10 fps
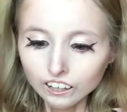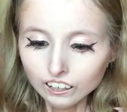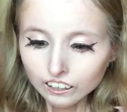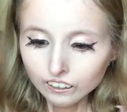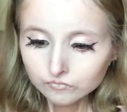
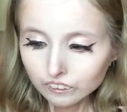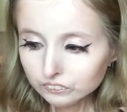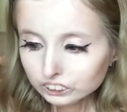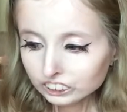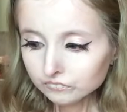
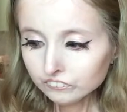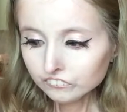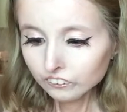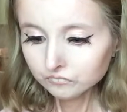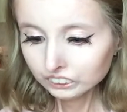I'm just gonna be
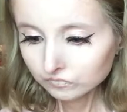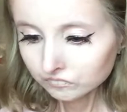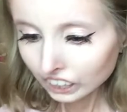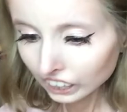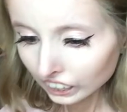filming
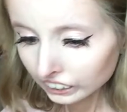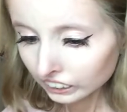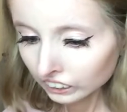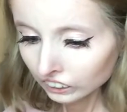my